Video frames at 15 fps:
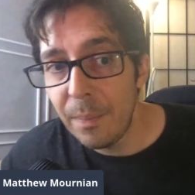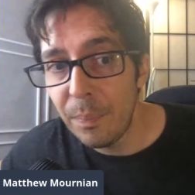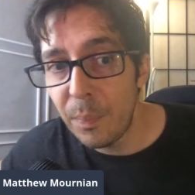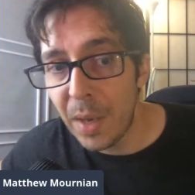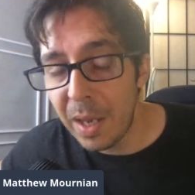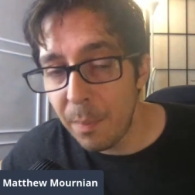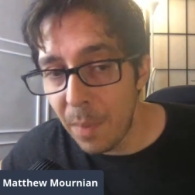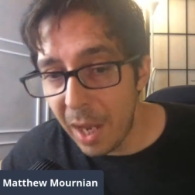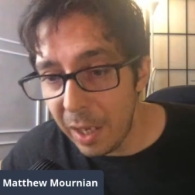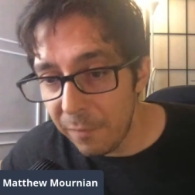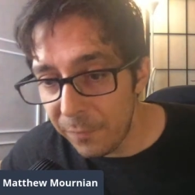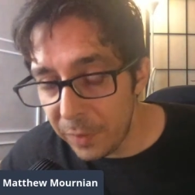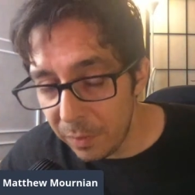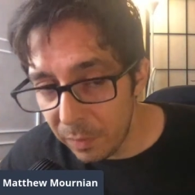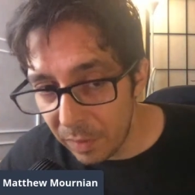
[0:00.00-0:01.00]
By my
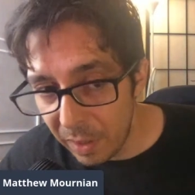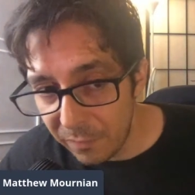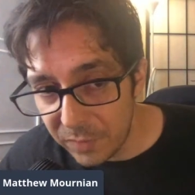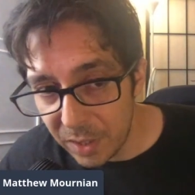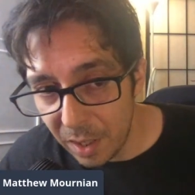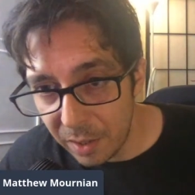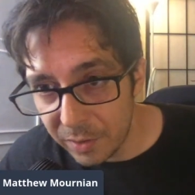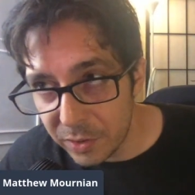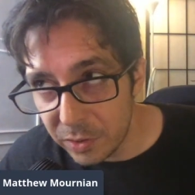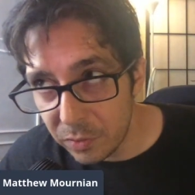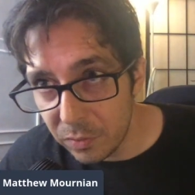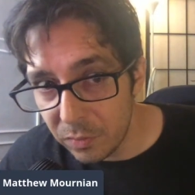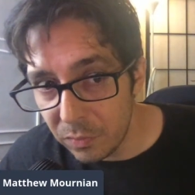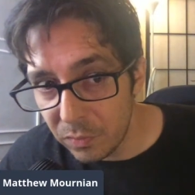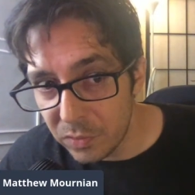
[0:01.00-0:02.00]
view, and I've talked
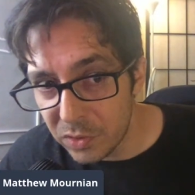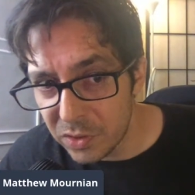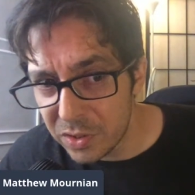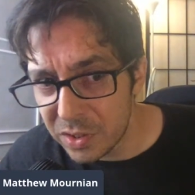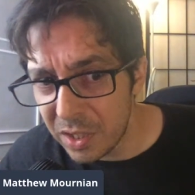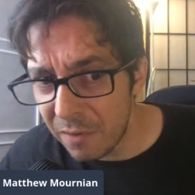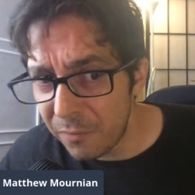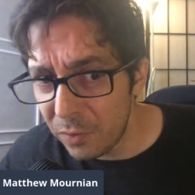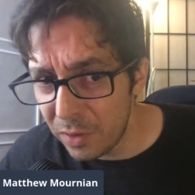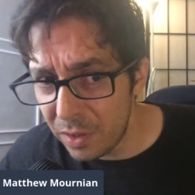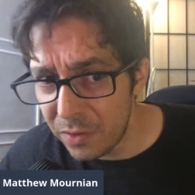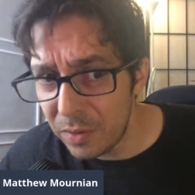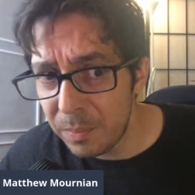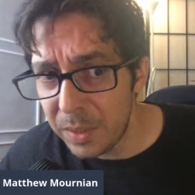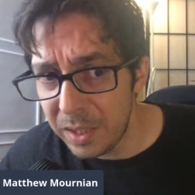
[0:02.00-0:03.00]
to several
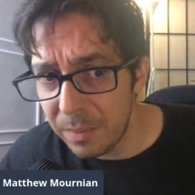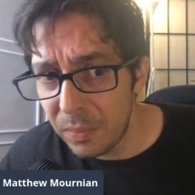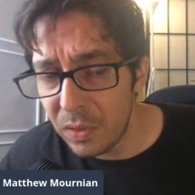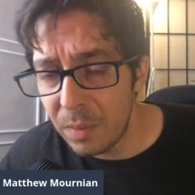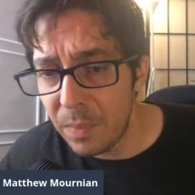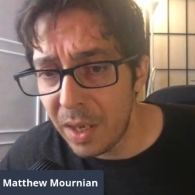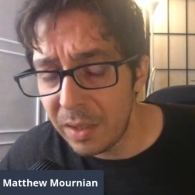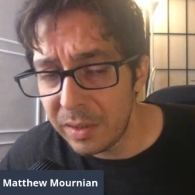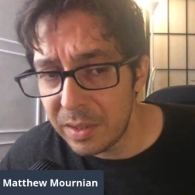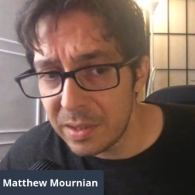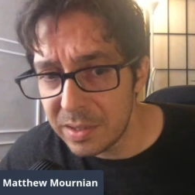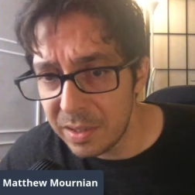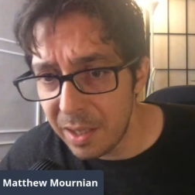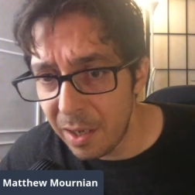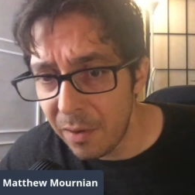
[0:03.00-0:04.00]
other people about
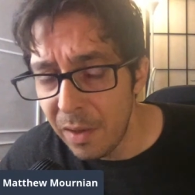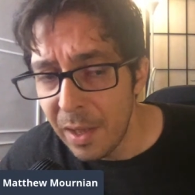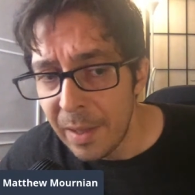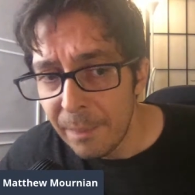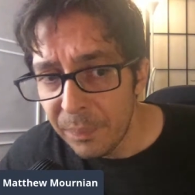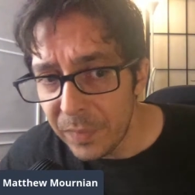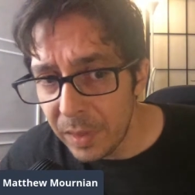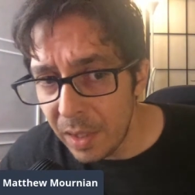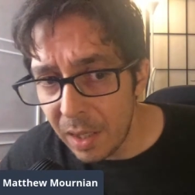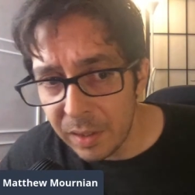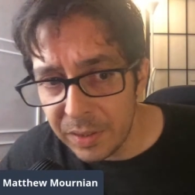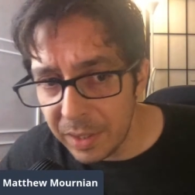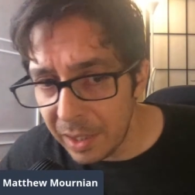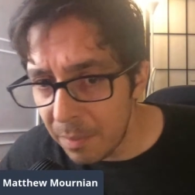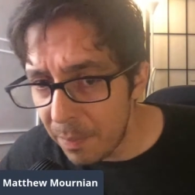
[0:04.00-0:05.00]
this now,
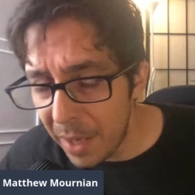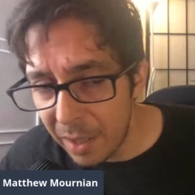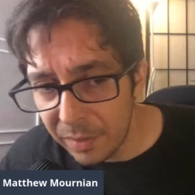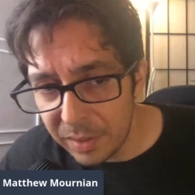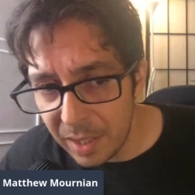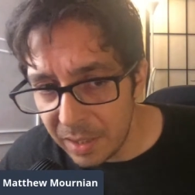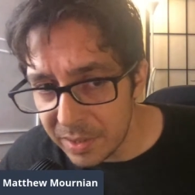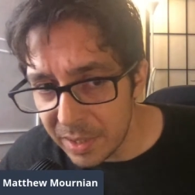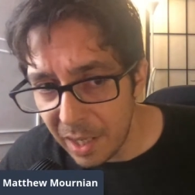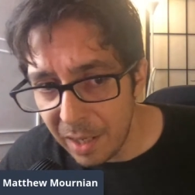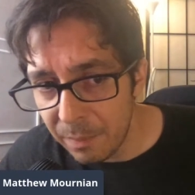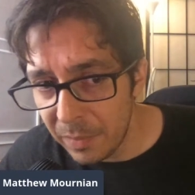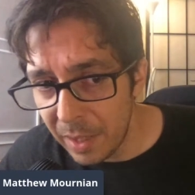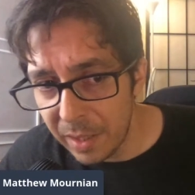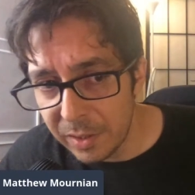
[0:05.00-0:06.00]
nothing about that
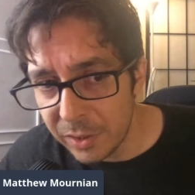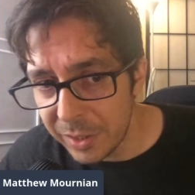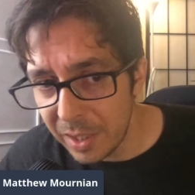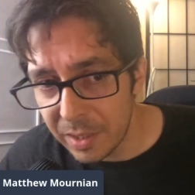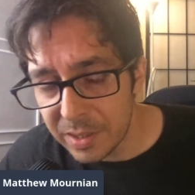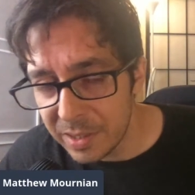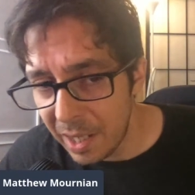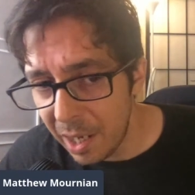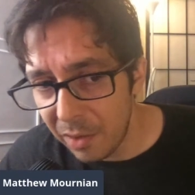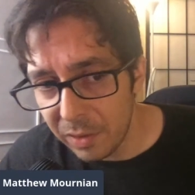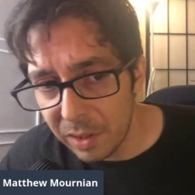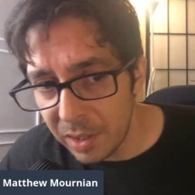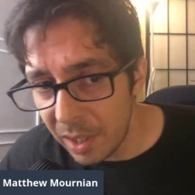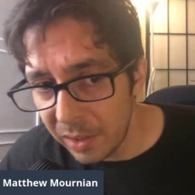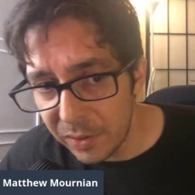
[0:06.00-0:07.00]
timeline checks out.
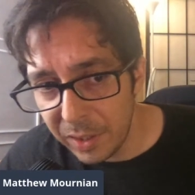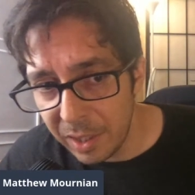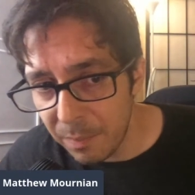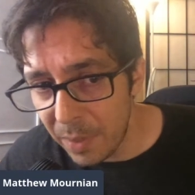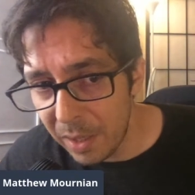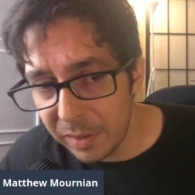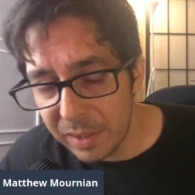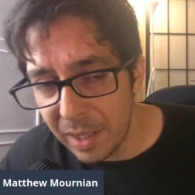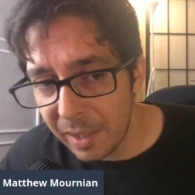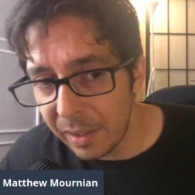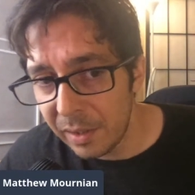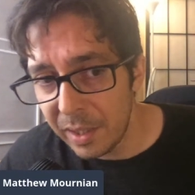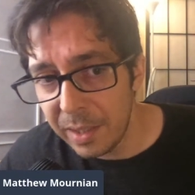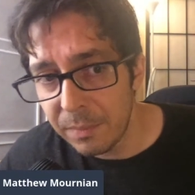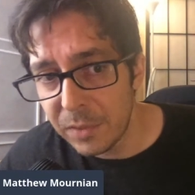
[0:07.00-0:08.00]
Nothing about that
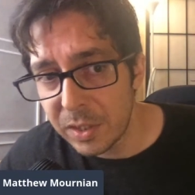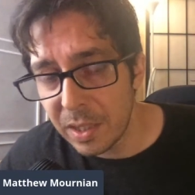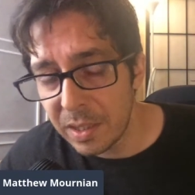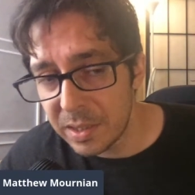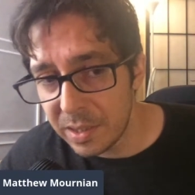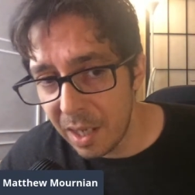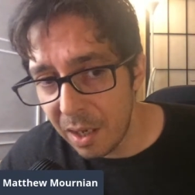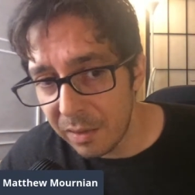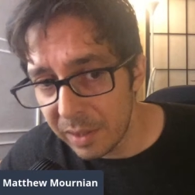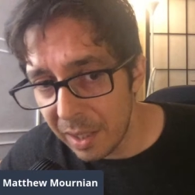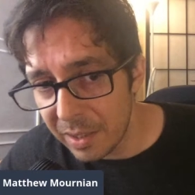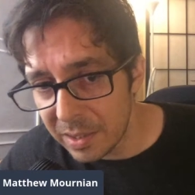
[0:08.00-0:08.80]
claim checks out.